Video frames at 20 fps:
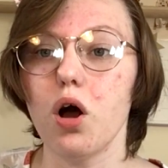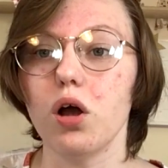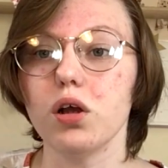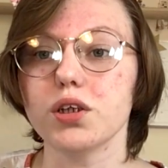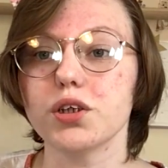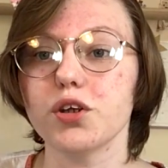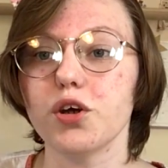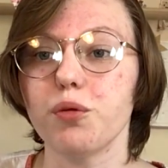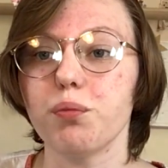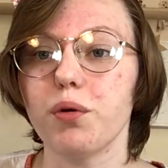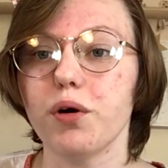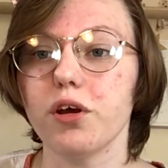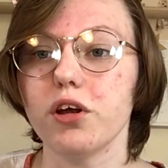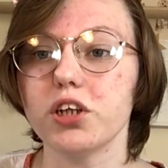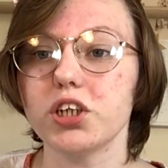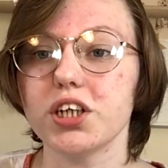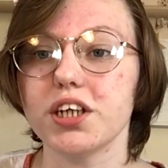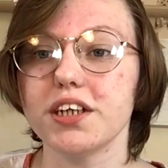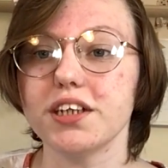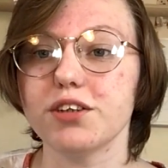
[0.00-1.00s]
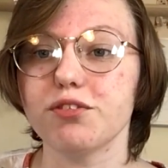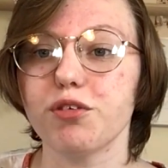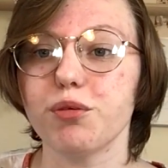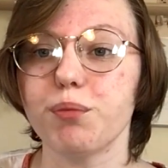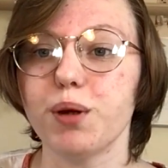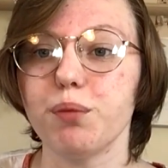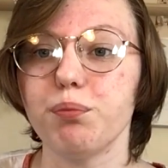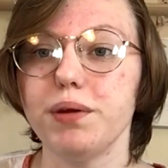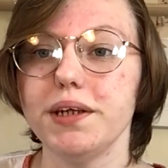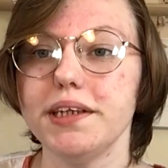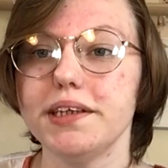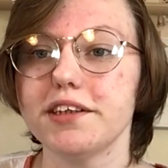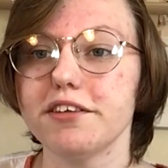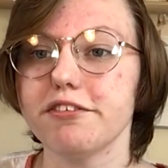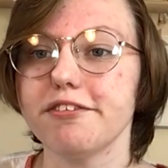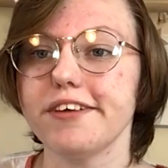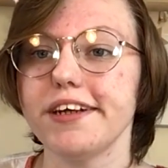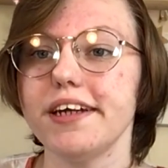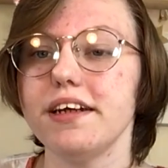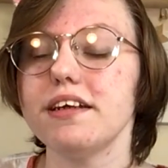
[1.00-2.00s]
also apologise for my pizza
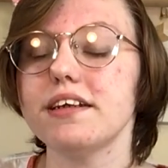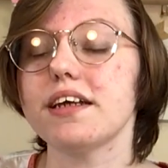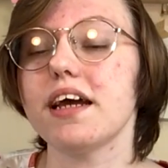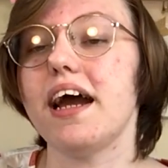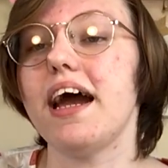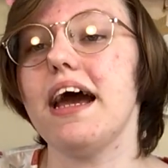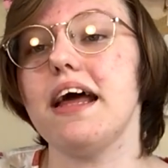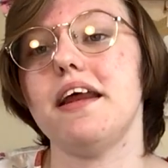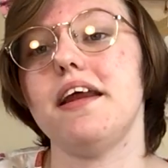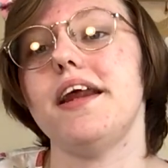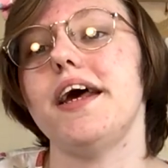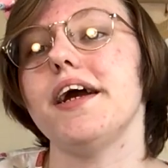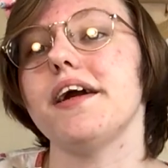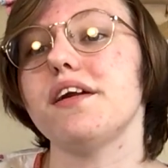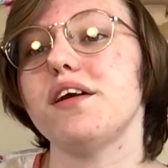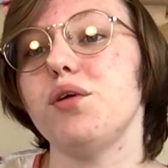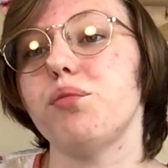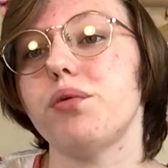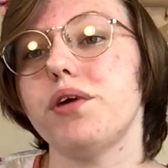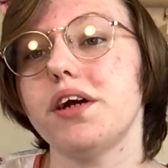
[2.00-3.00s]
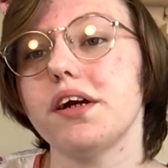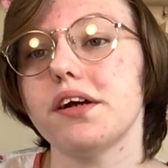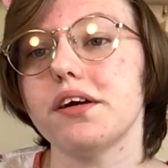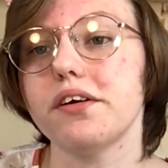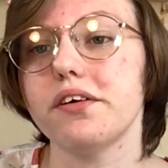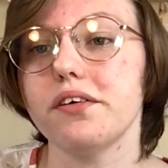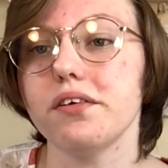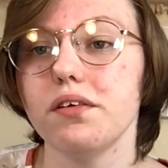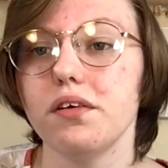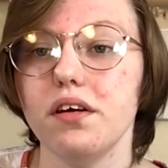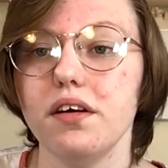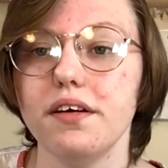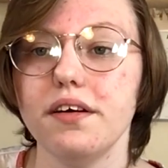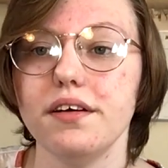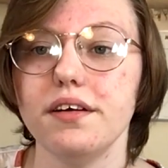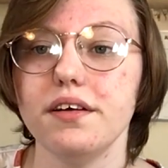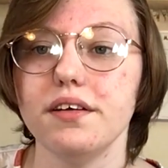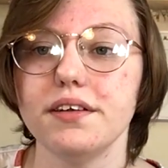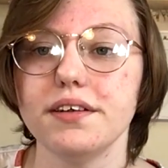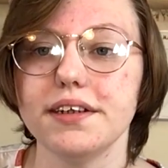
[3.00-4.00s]
face. I had an acne breakout
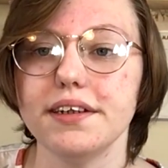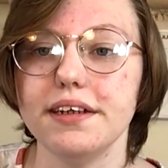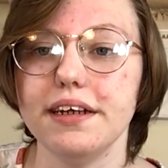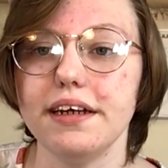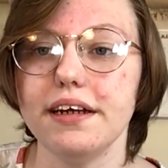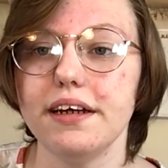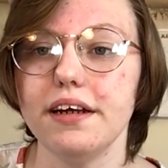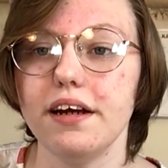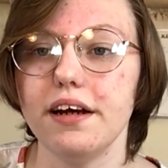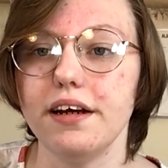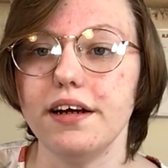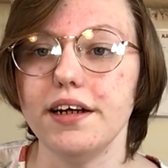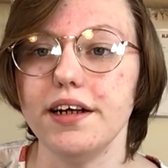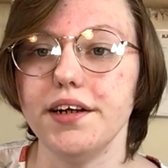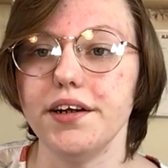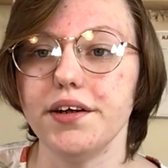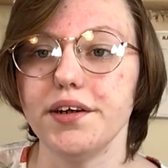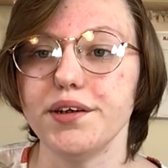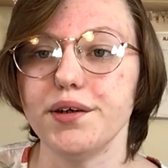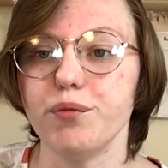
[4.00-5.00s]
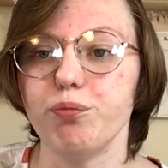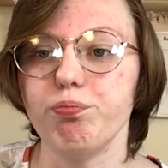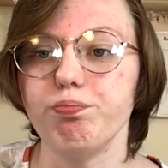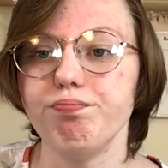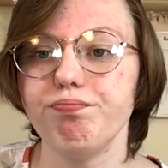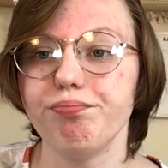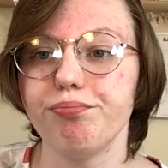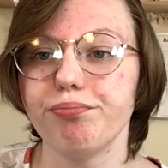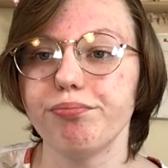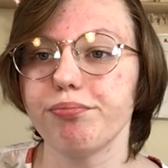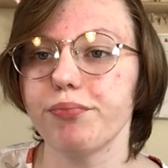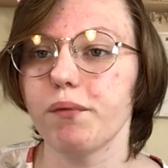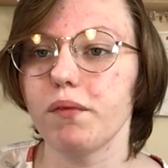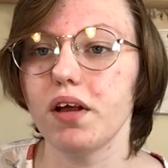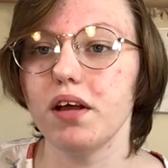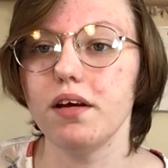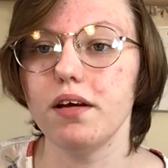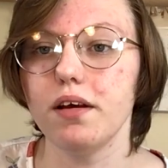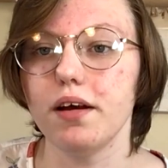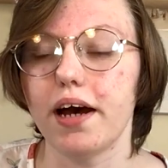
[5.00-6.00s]
today, and
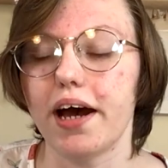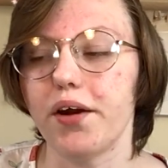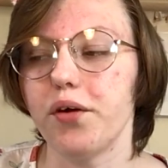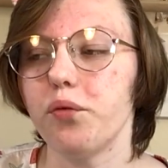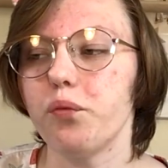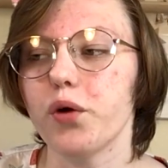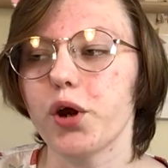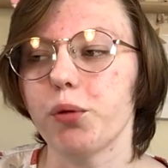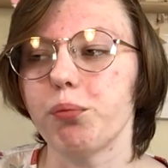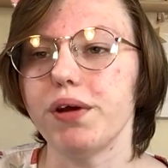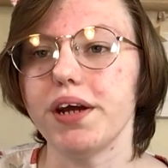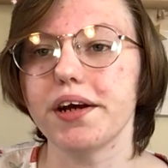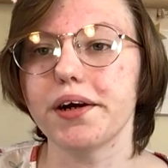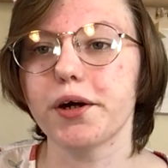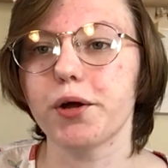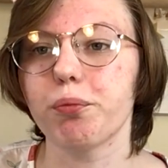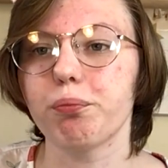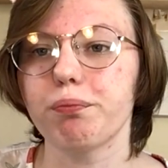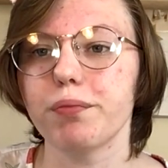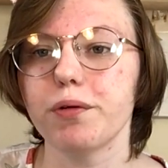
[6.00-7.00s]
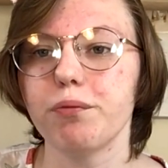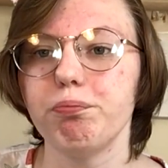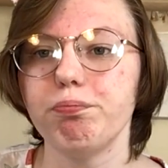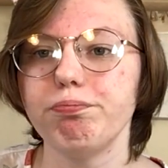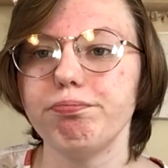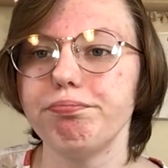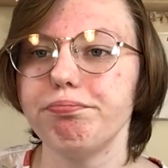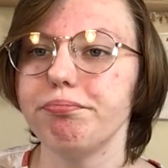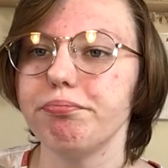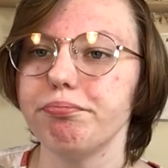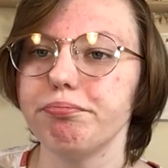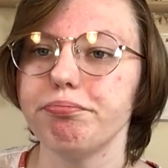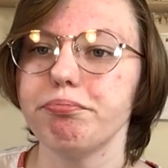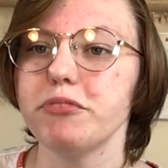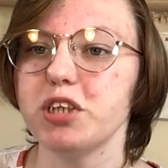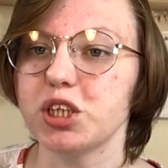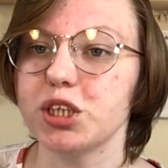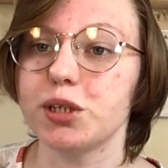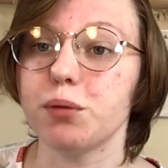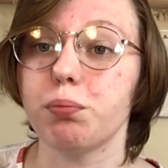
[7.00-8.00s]
I don't wear makeup,
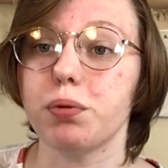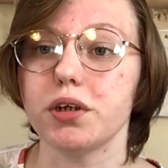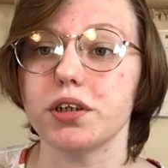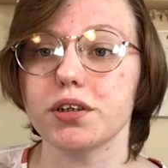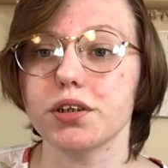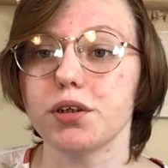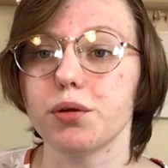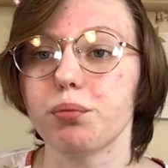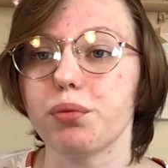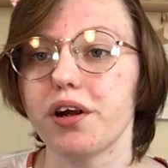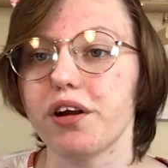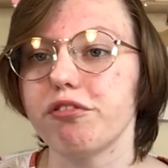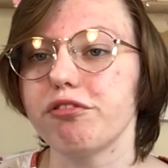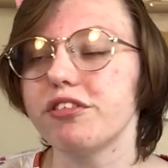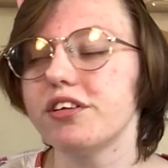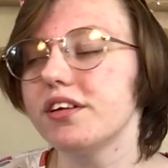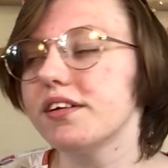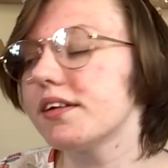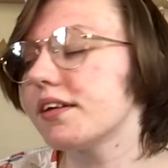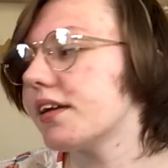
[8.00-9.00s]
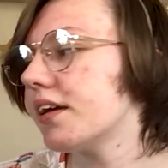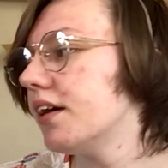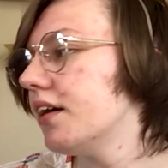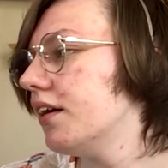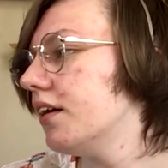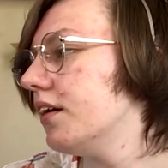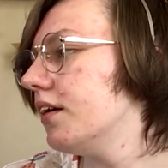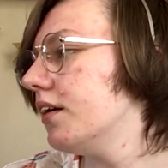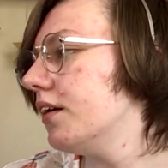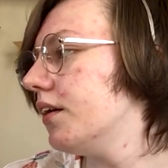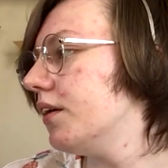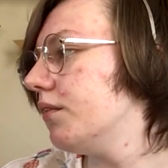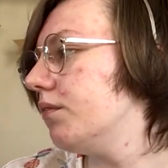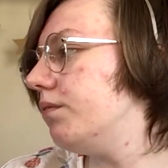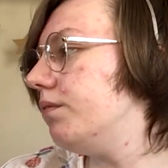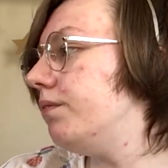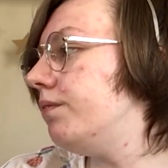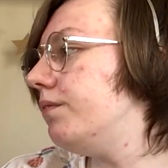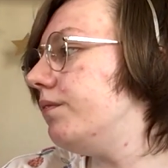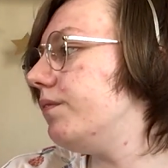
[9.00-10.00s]
just a personal preference.
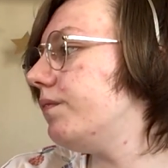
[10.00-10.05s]
I